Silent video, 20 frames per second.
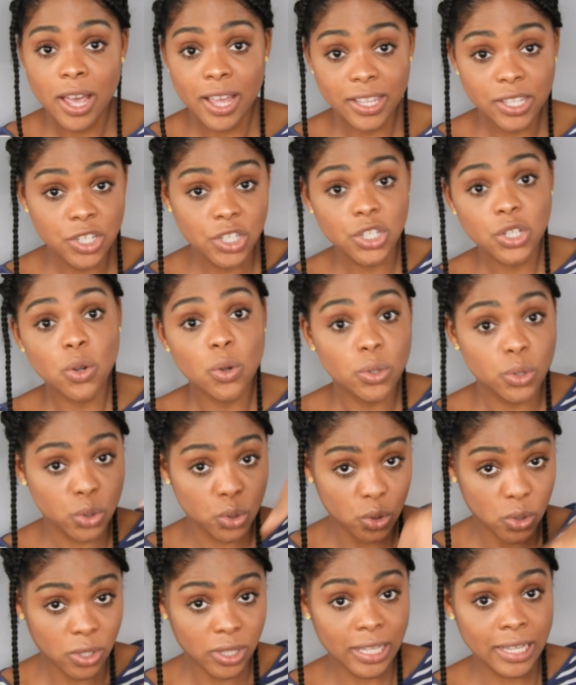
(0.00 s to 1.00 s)
and the teacher
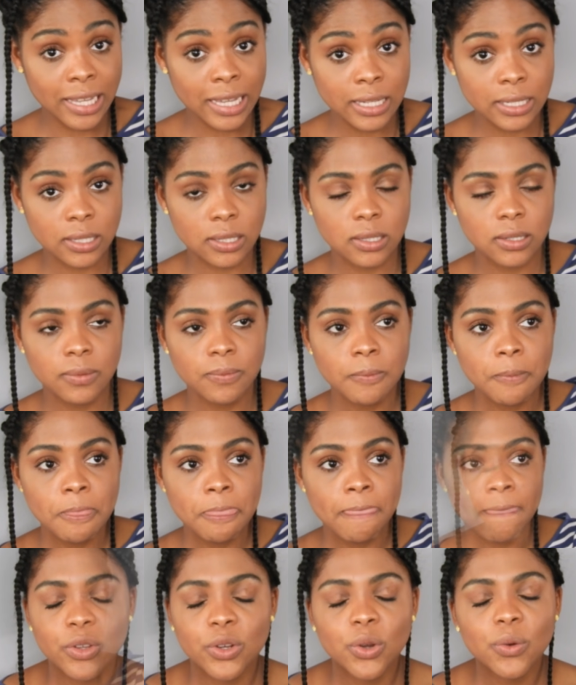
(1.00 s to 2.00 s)
also saw the kids.
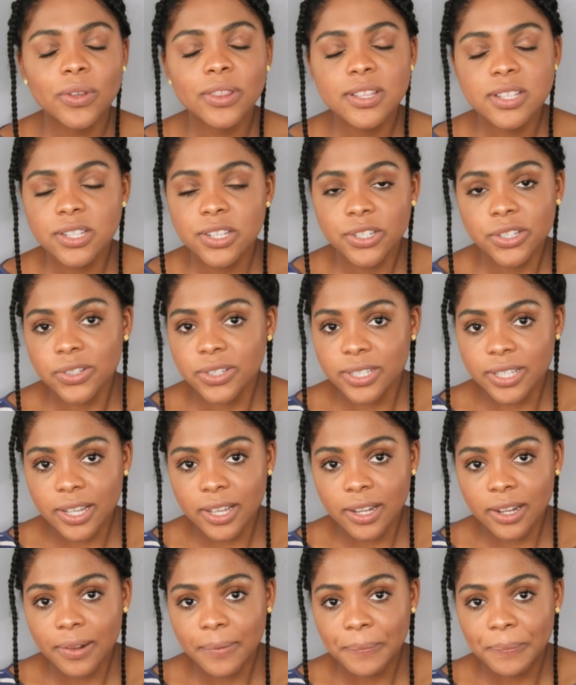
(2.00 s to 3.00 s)
And you know what the teacher
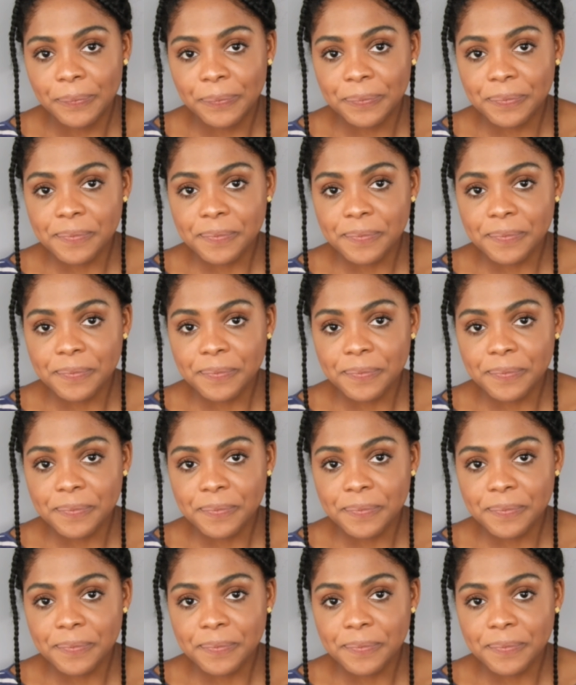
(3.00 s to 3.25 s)
said?